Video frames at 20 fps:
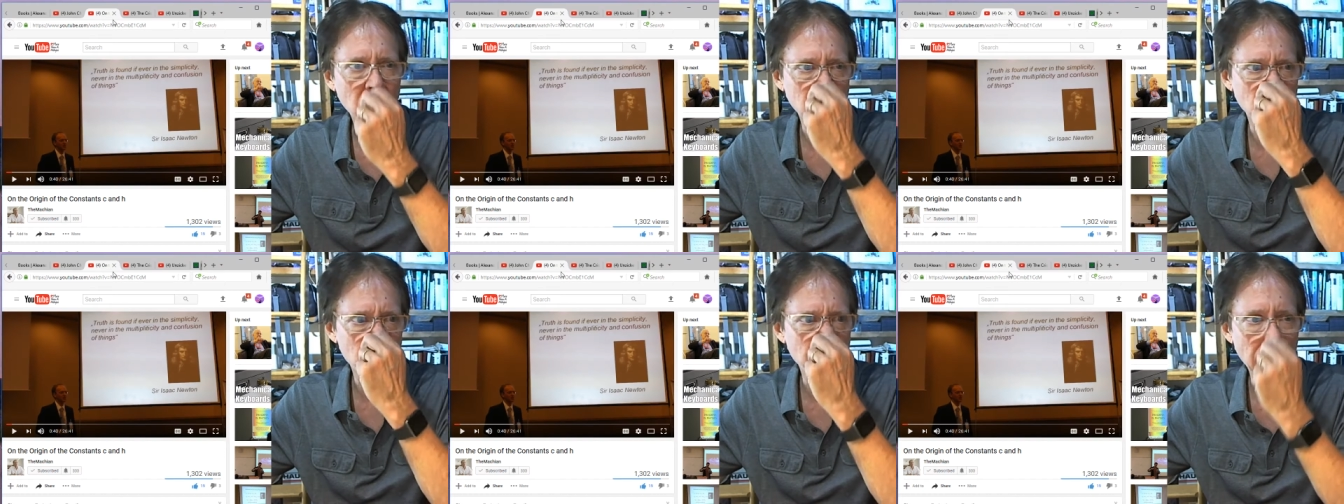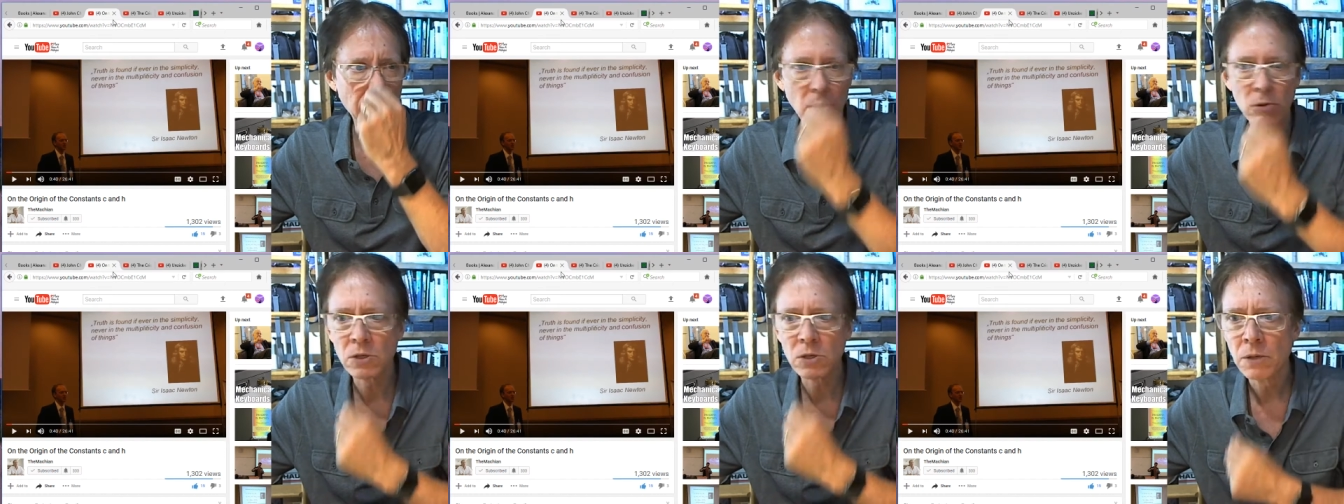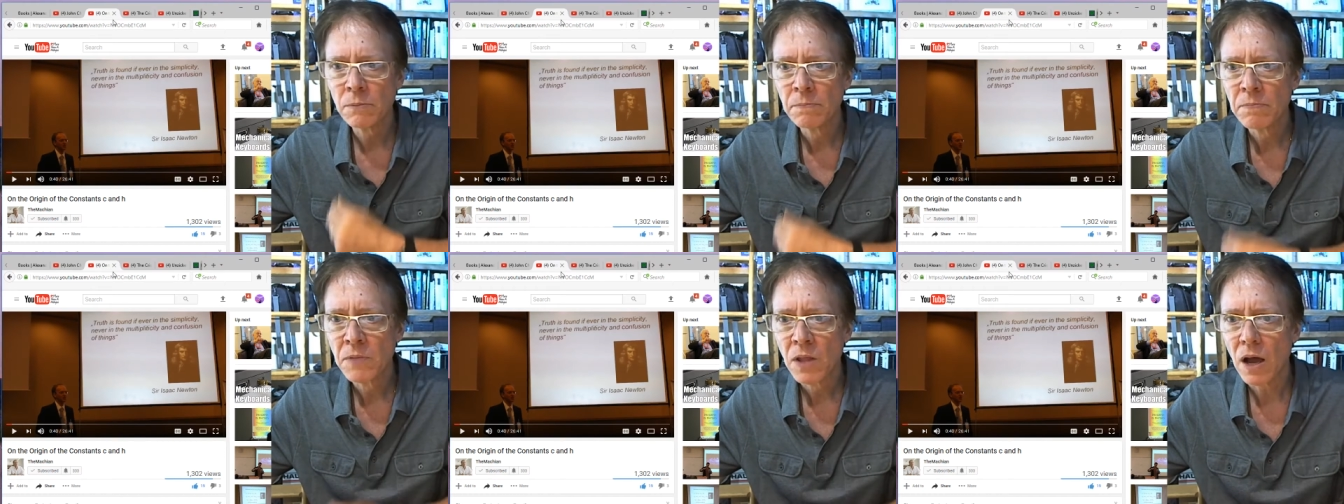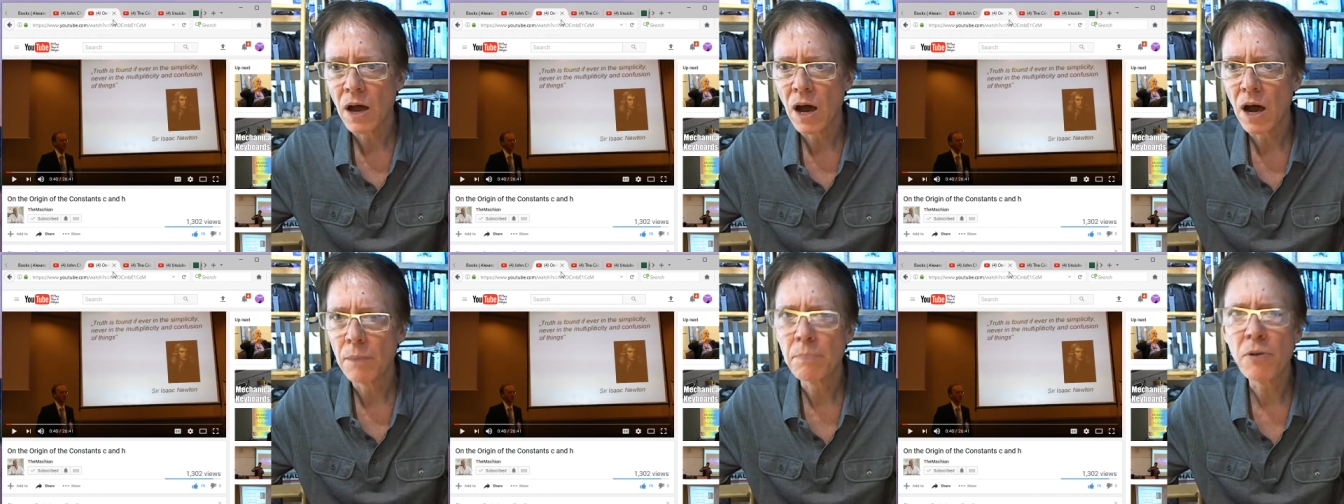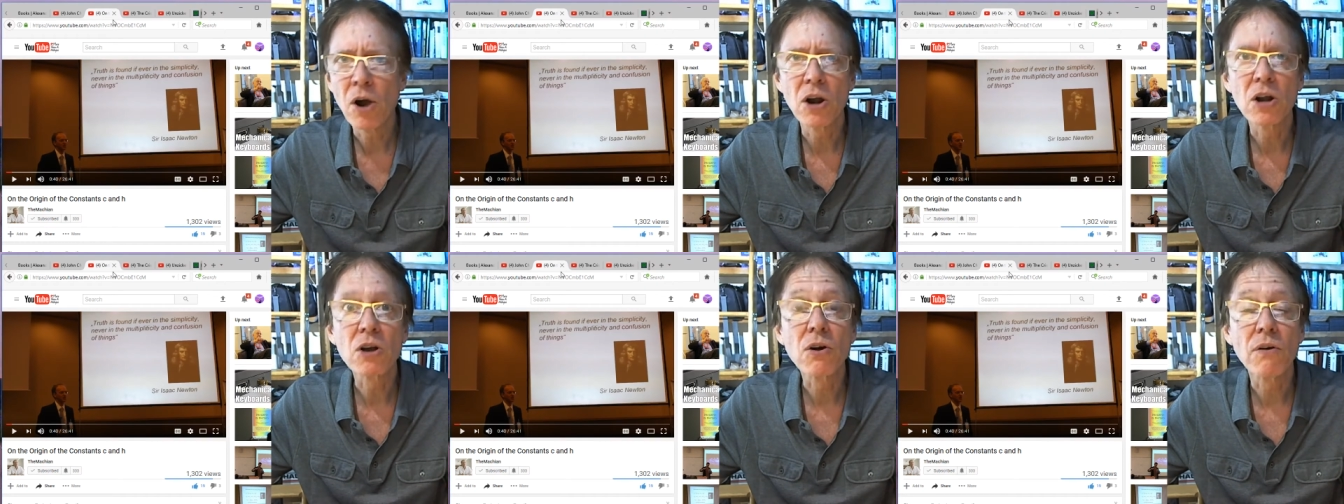about uh,
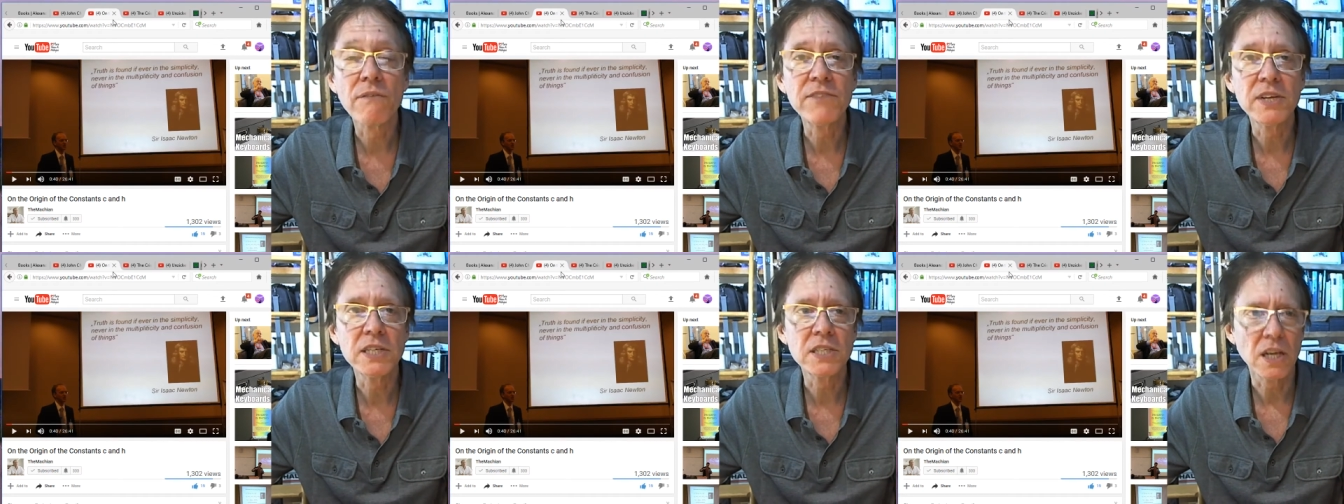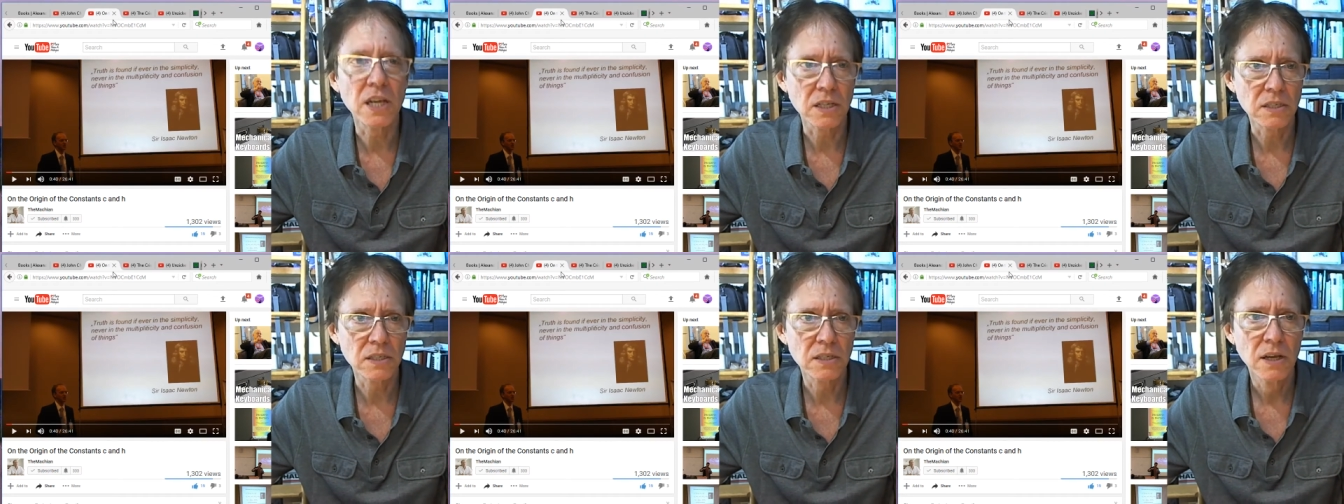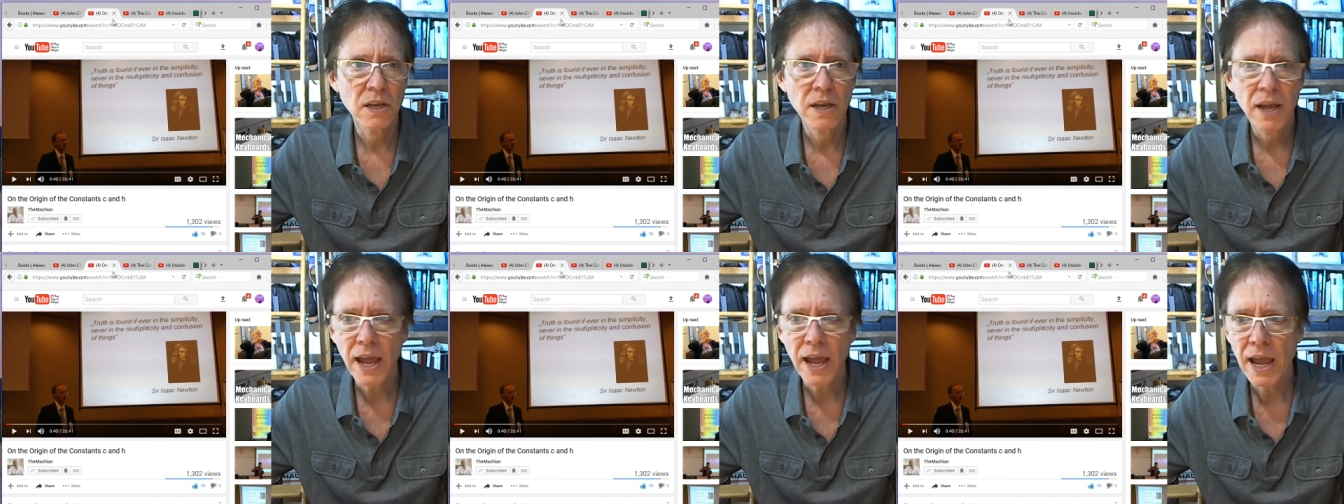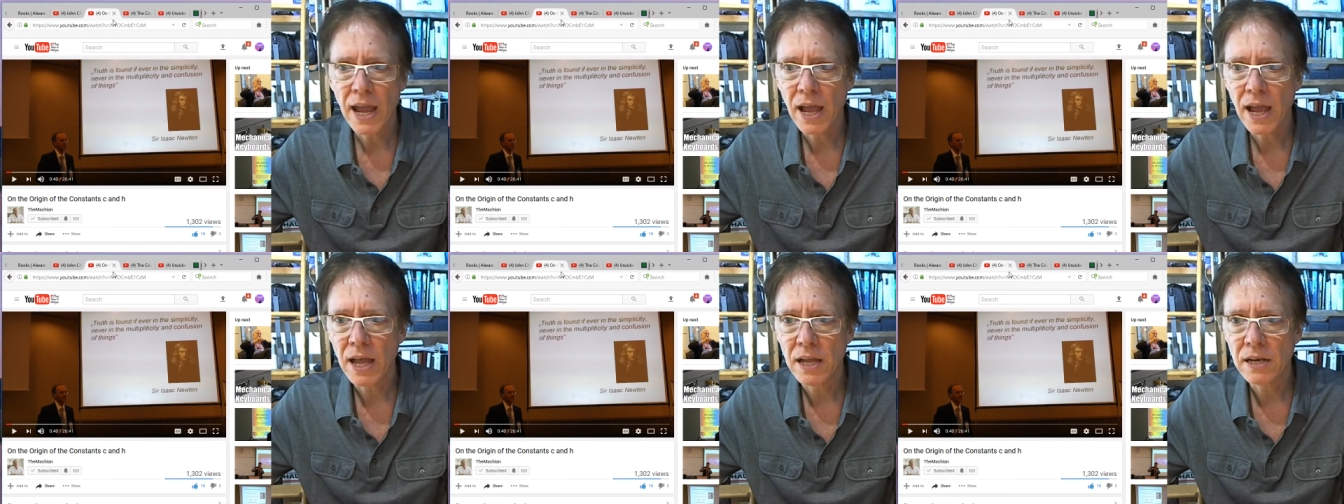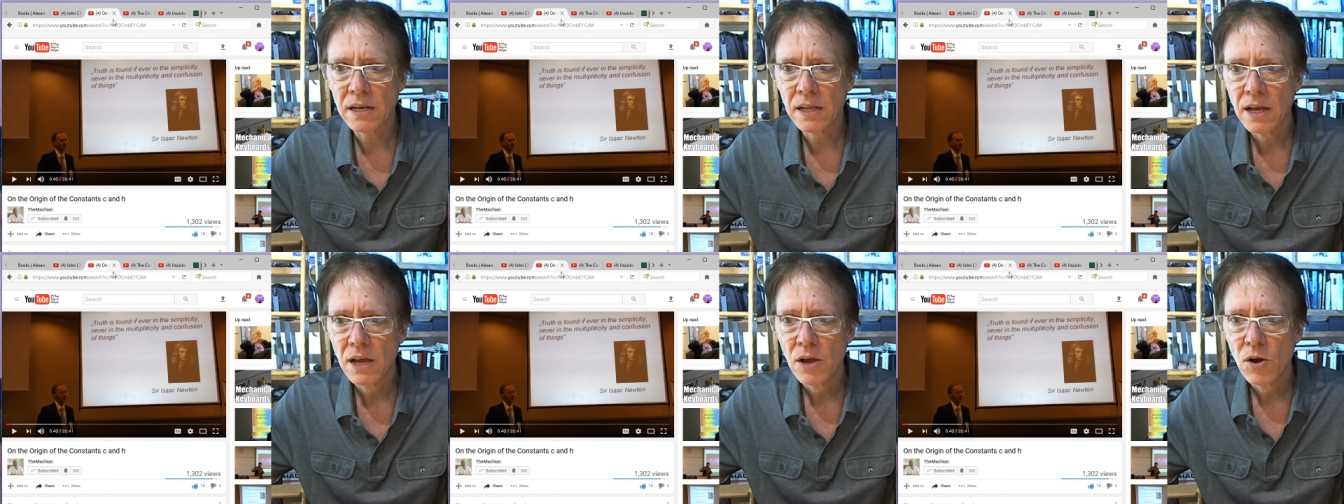particle physics
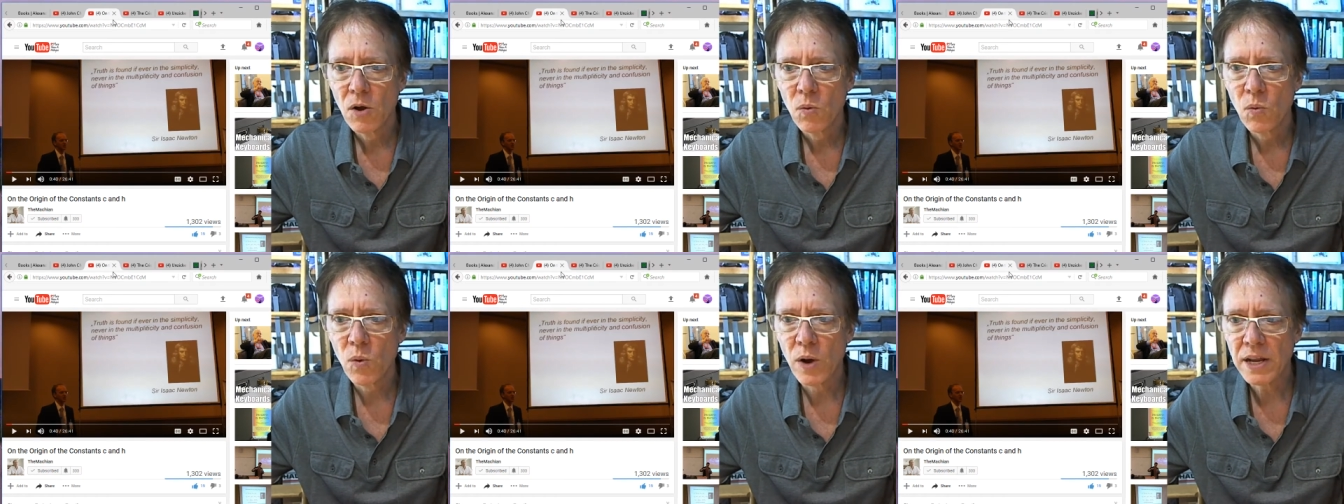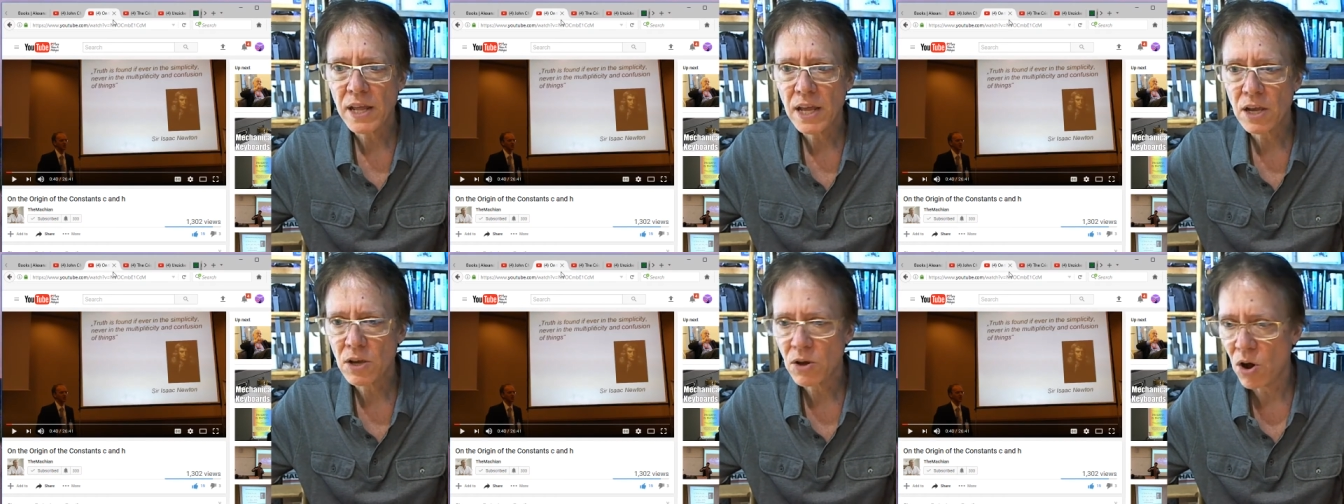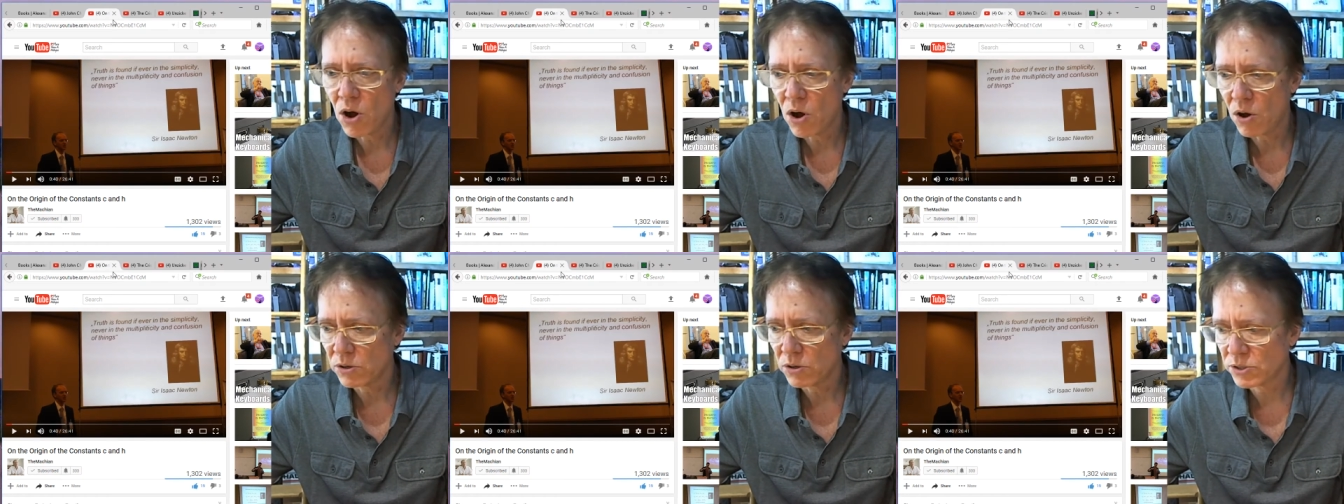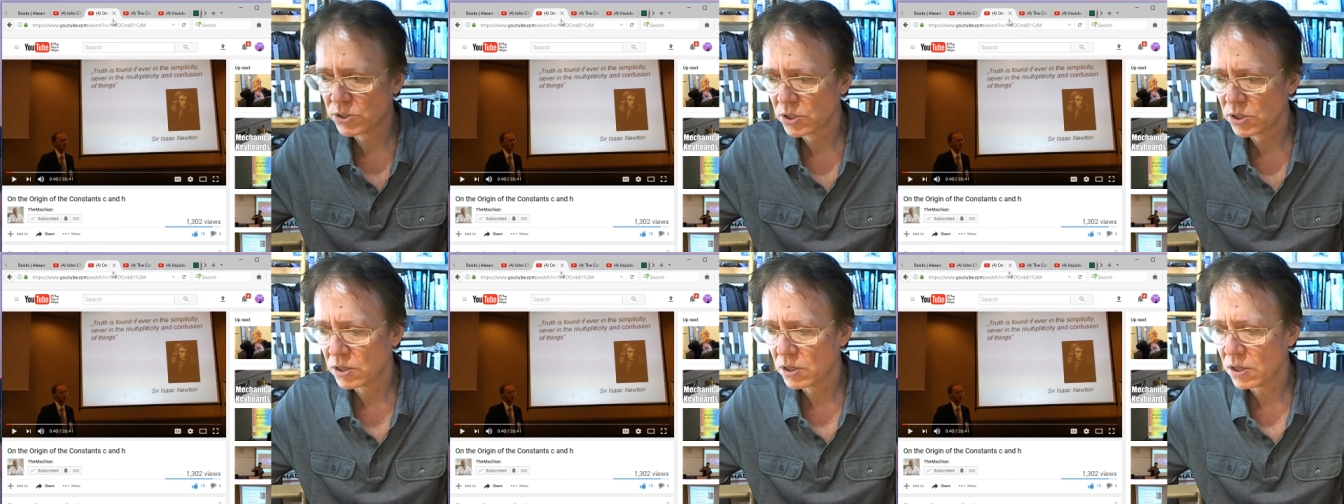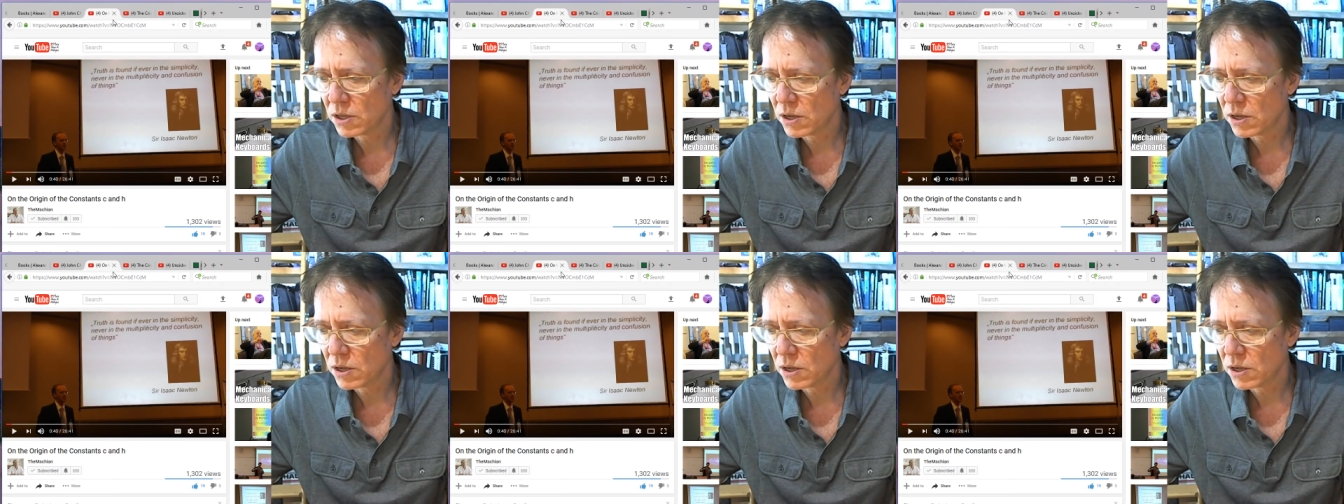and what he calls,